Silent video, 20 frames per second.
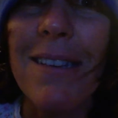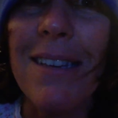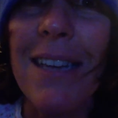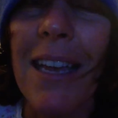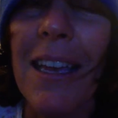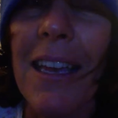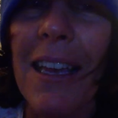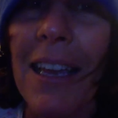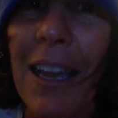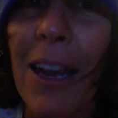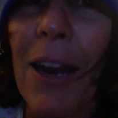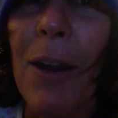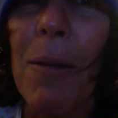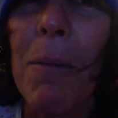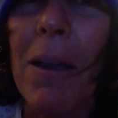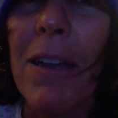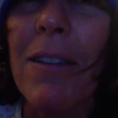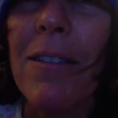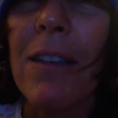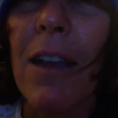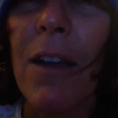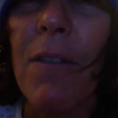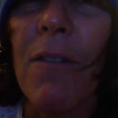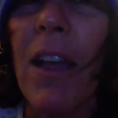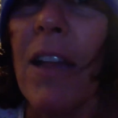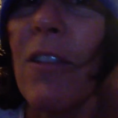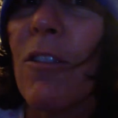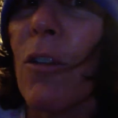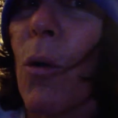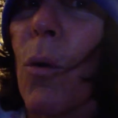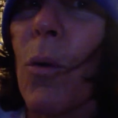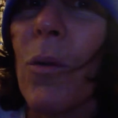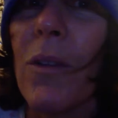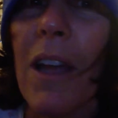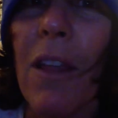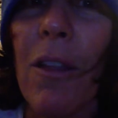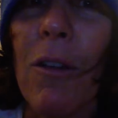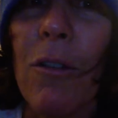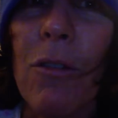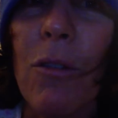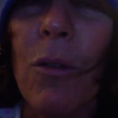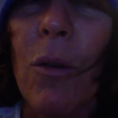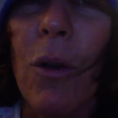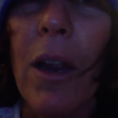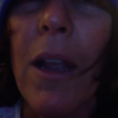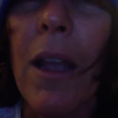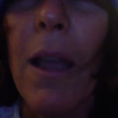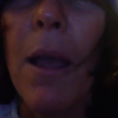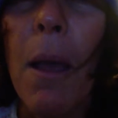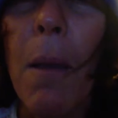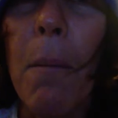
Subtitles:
and taking care of myself. That's a whole nother story.